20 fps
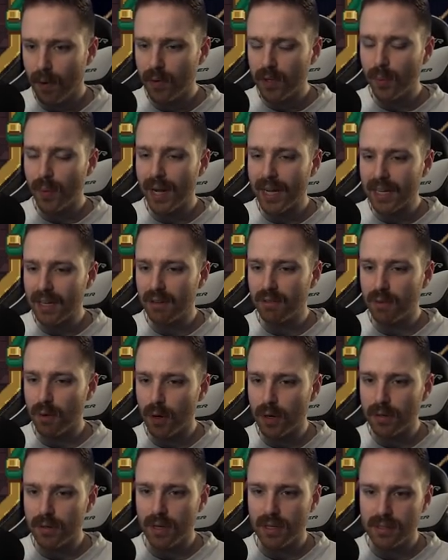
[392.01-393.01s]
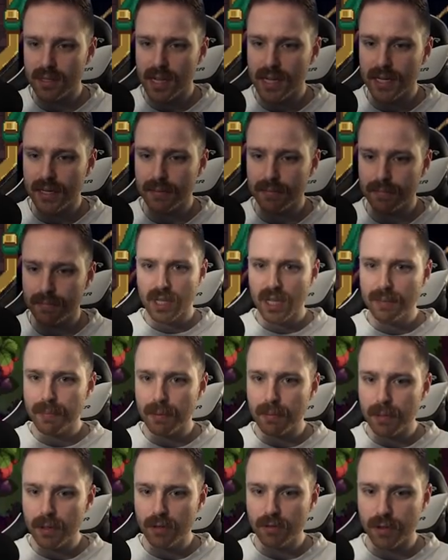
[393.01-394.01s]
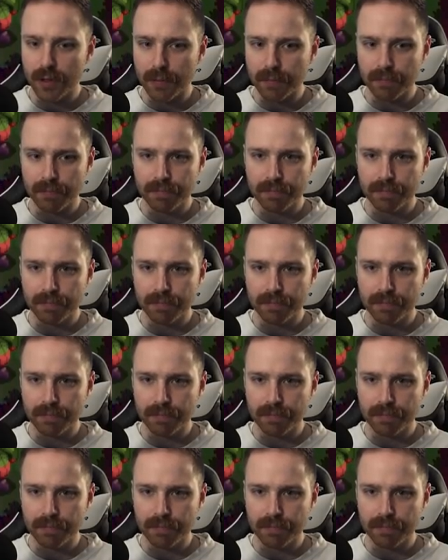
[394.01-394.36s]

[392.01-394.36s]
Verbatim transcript: Only one I can afford. I'll take it. Keep it moving.